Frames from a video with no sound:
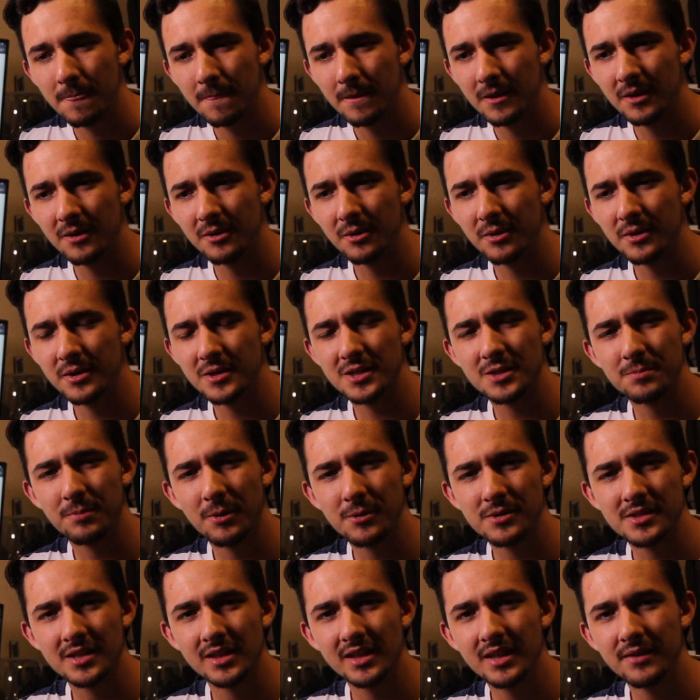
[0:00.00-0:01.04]
You're
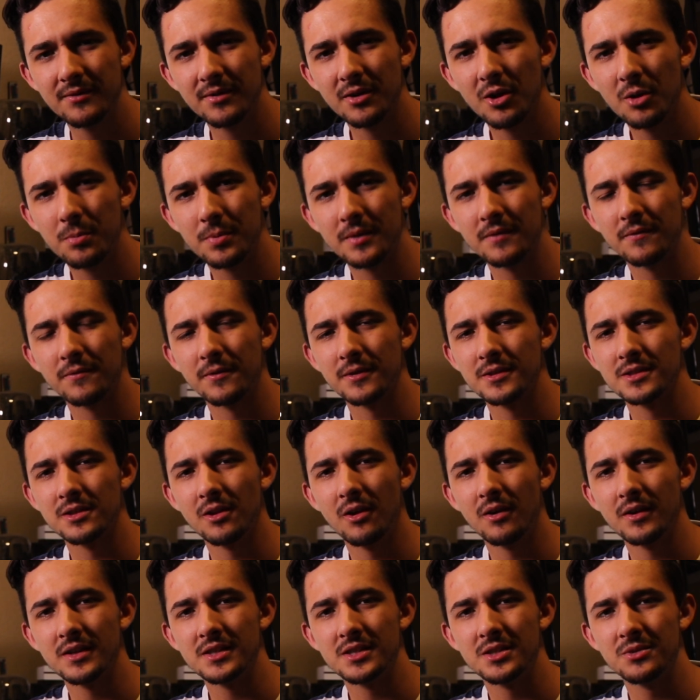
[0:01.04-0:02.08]
supposed to leave it open for as
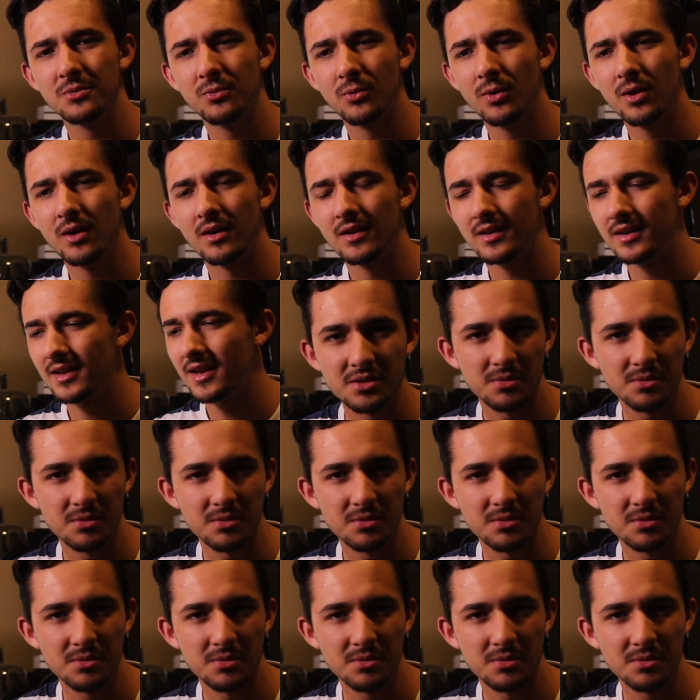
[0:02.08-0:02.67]
long as you want.